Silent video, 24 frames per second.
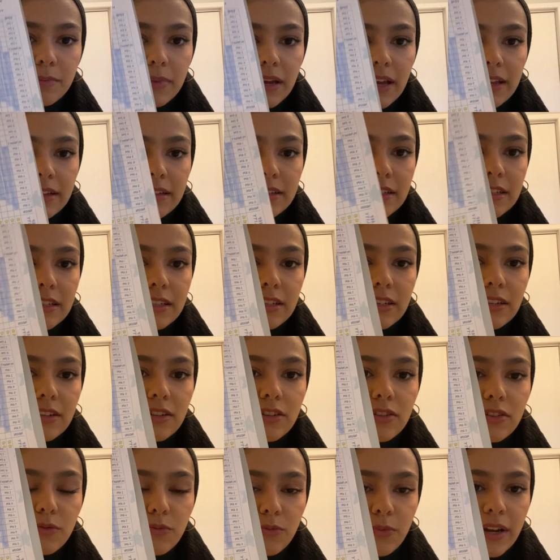and to
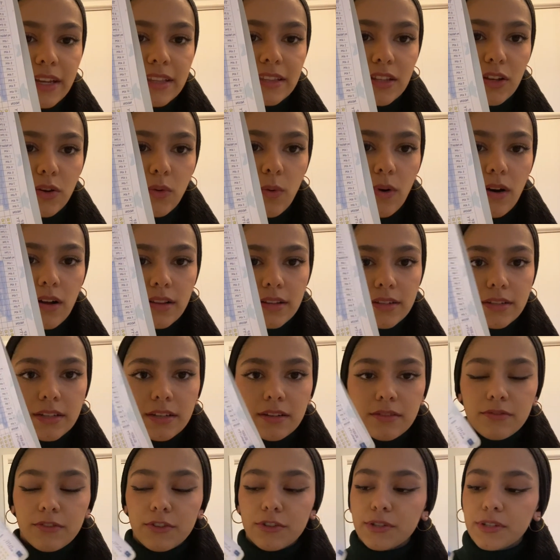rate the quality
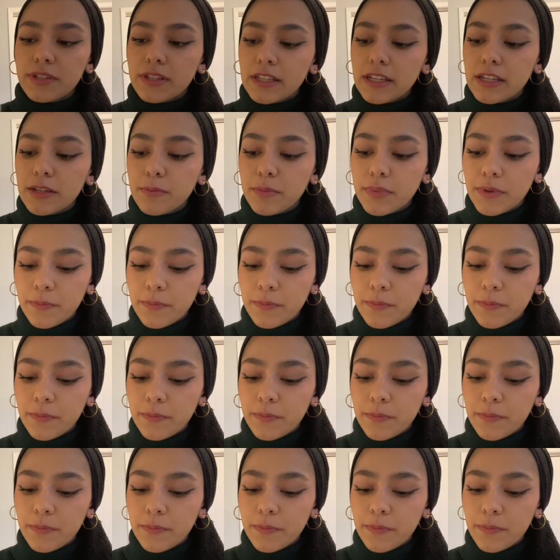of your sleep.